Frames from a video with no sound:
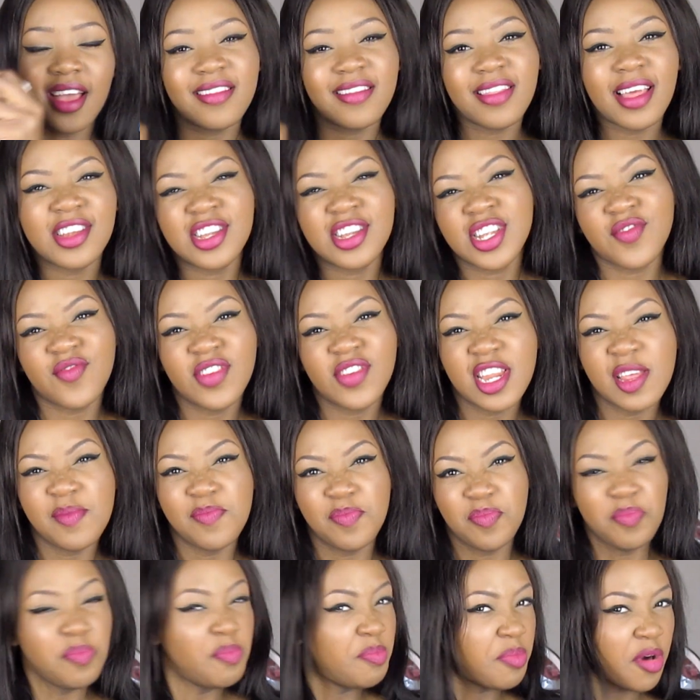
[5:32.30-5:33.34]
that doesn't
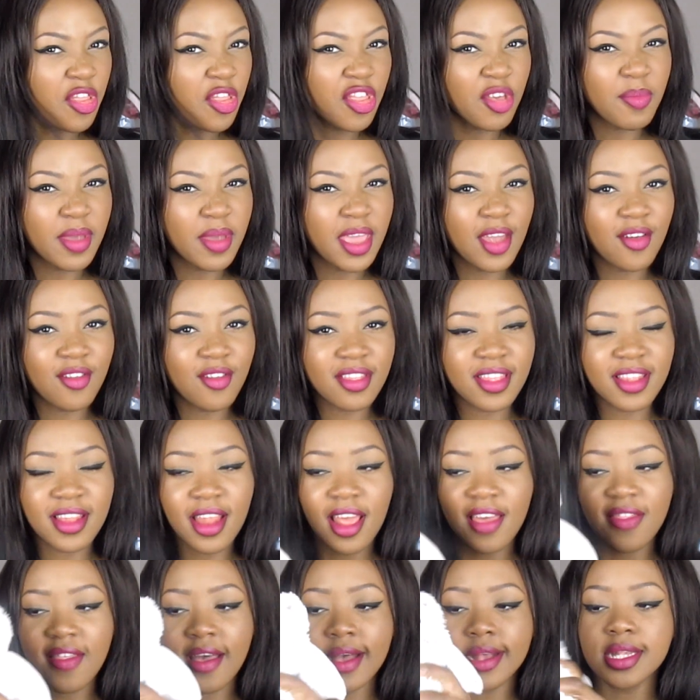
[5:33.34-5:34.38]
really bother me or anything
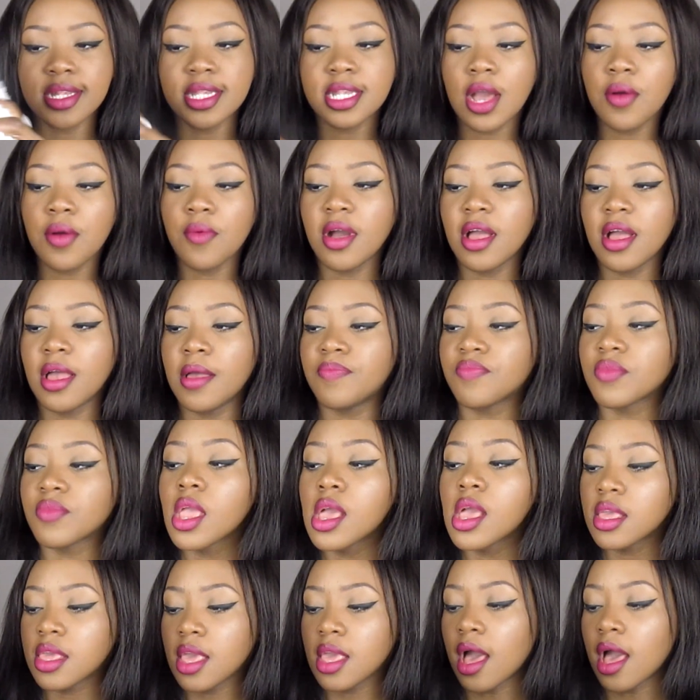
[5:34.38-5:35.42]
like that. So and
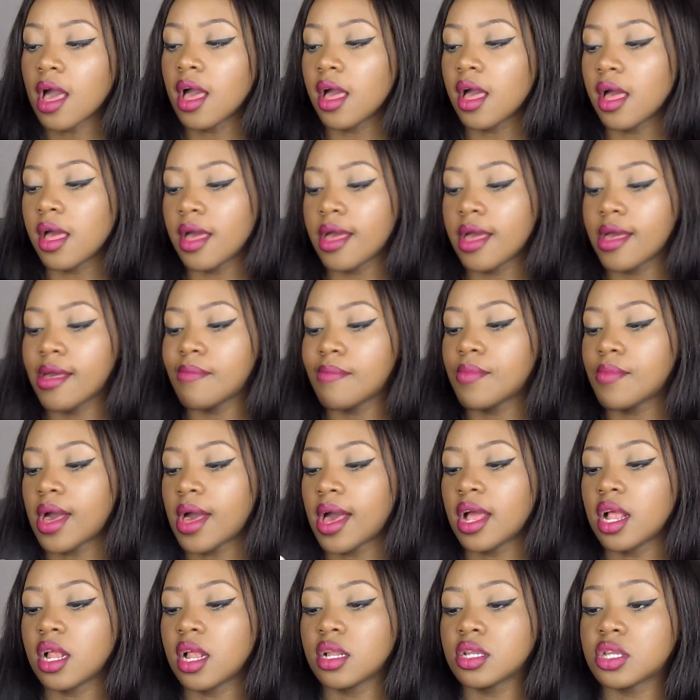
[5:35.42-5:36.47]

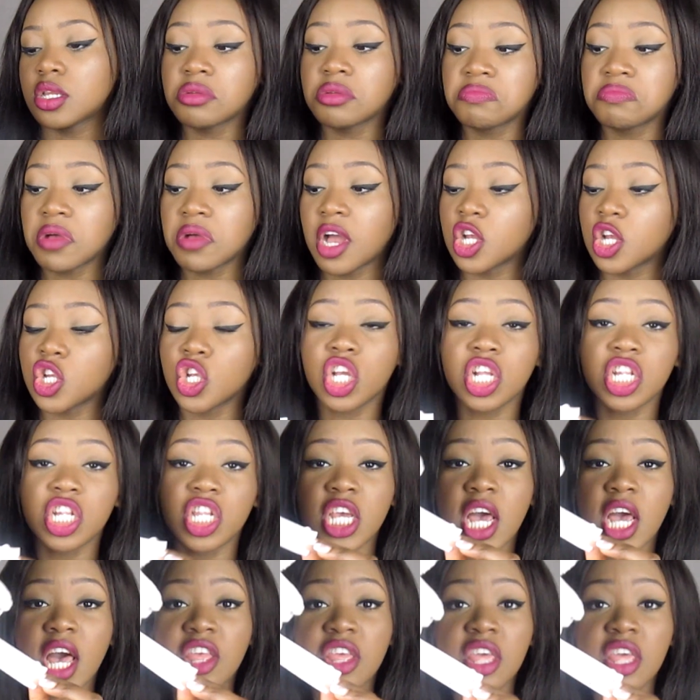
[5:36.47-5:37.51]
as you can
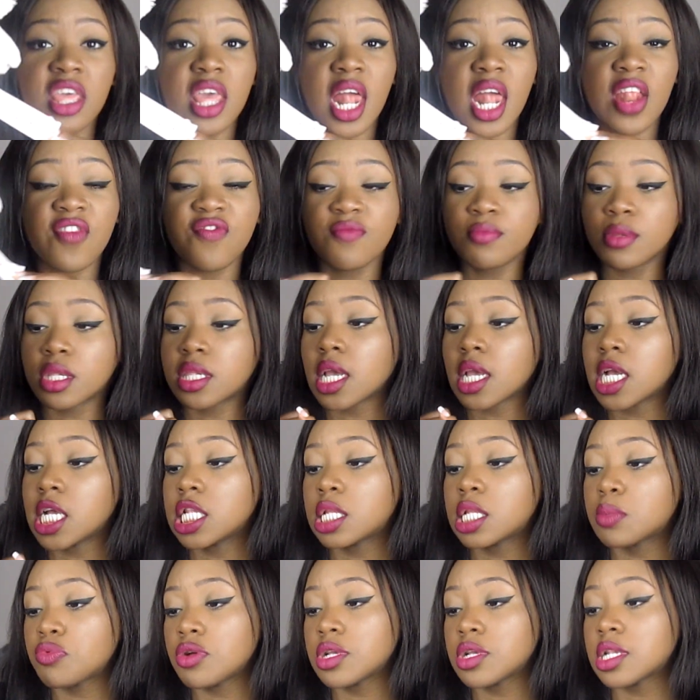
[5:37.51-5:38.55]
tell, you can get it from
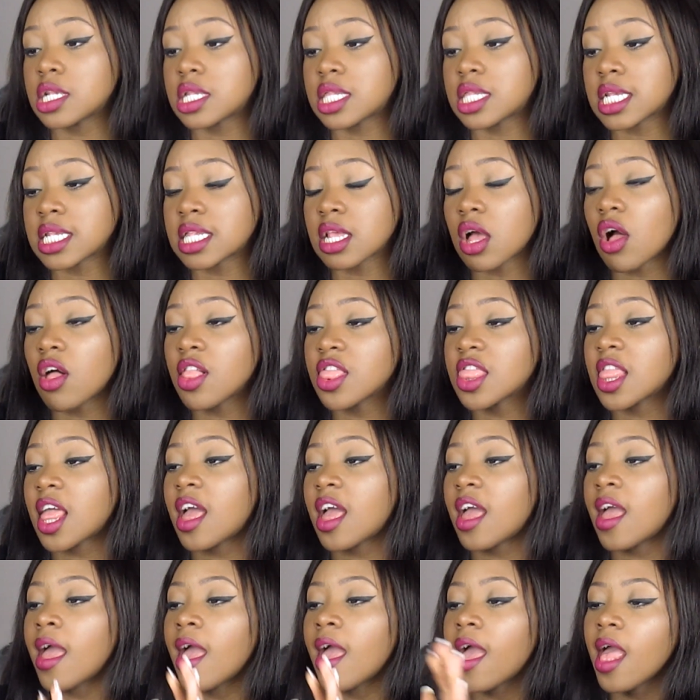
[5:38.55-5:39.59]
Sainsbury's. It says it on
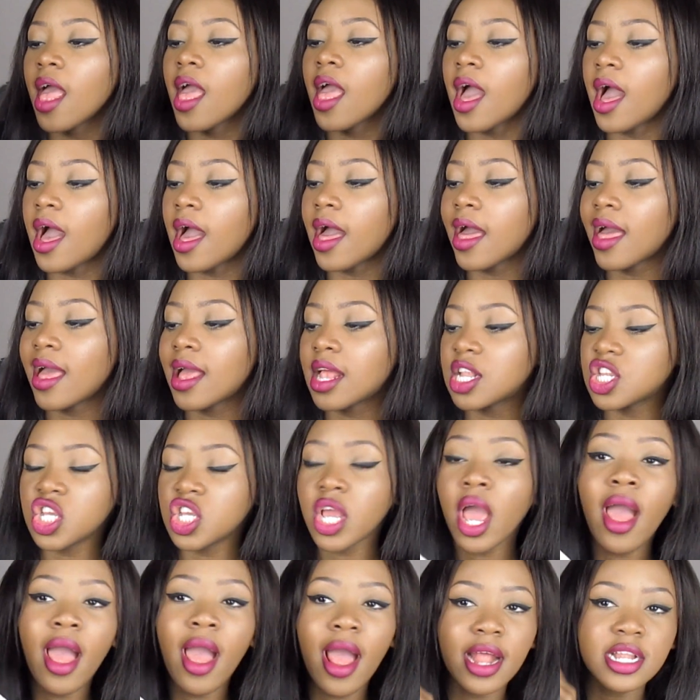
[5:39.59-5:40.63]
there. And
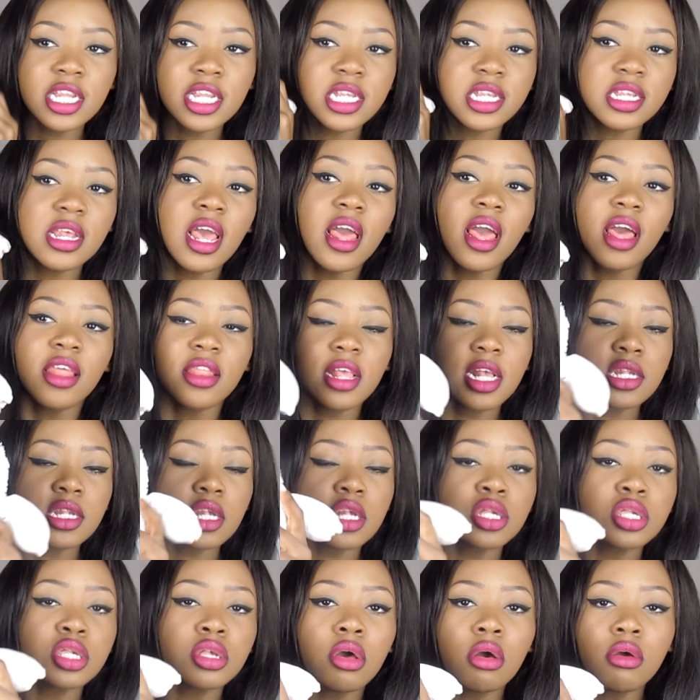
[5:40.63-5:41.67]
yeah, just, these are
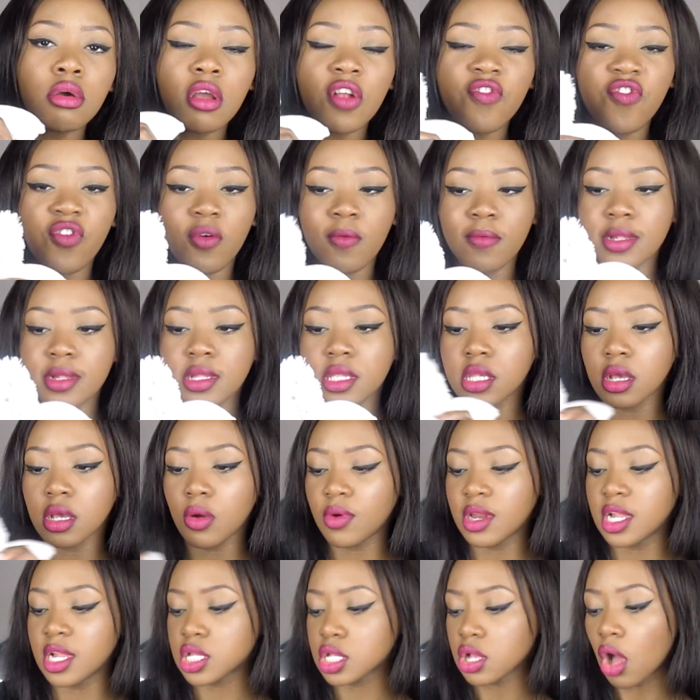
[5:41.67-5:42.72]
so good for winter
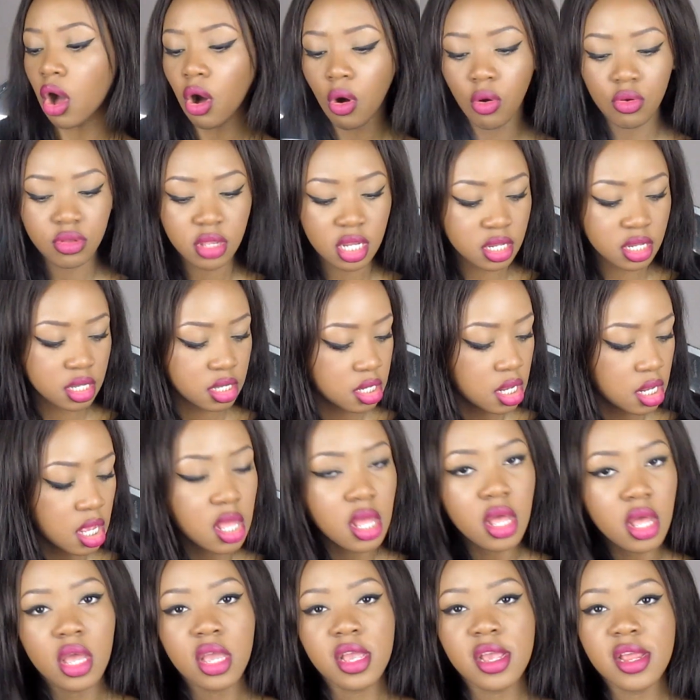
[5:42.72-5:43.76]
when it's cold and
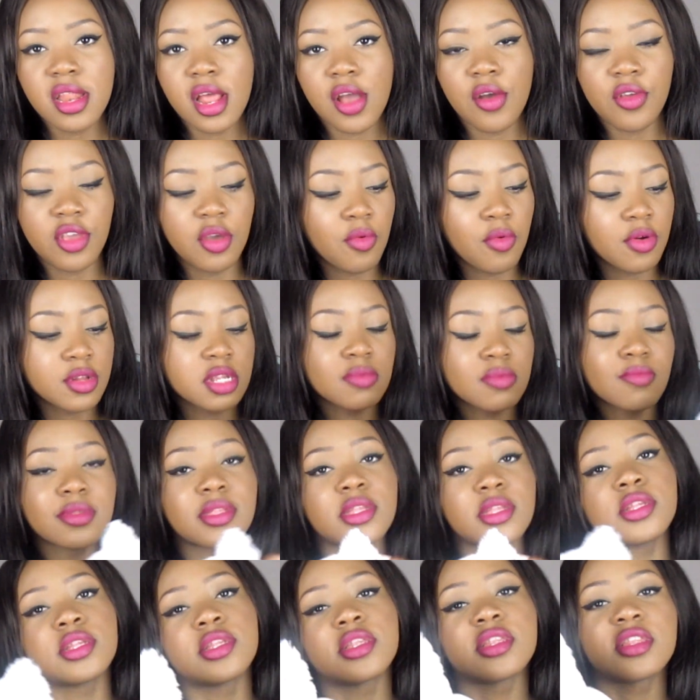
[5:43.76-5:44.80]
you know you want
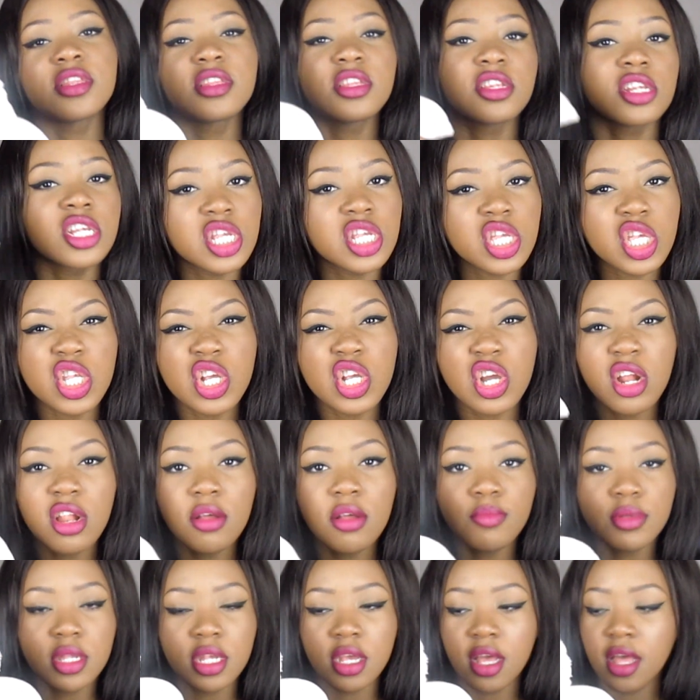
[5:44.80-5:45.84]
something to snuggle
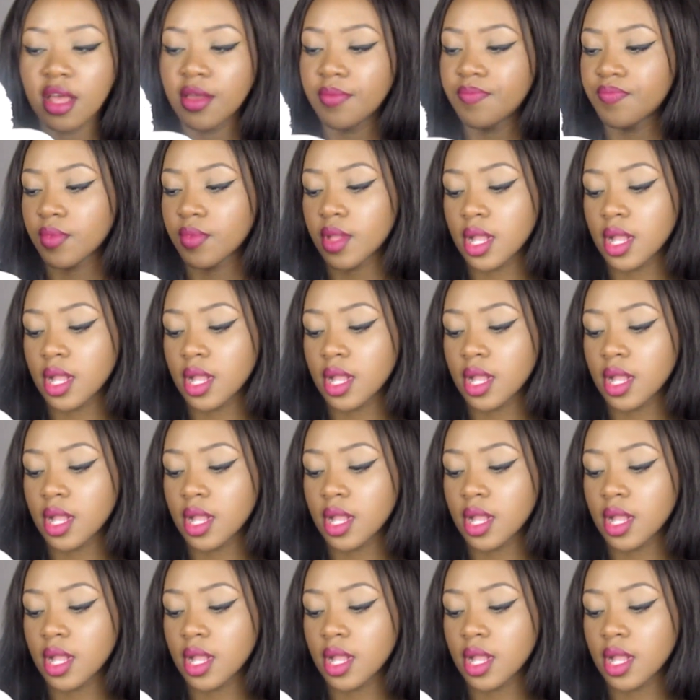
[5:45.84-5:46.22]
up to.